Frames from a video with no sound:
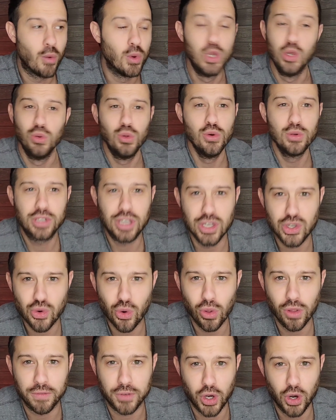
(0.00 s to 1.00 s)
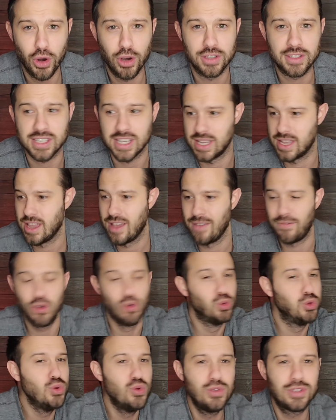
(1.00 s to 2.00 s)
And when you lose control of currency, if
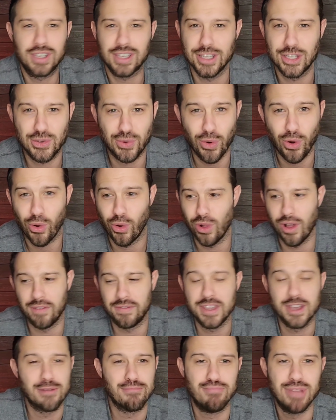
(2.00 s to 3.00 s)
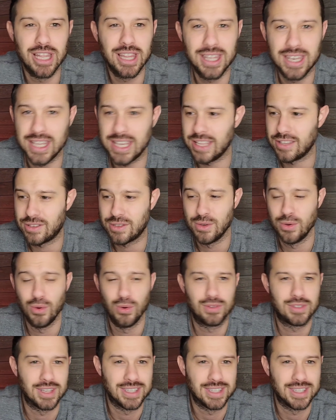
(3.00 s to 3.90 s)
you lose control of the ability to,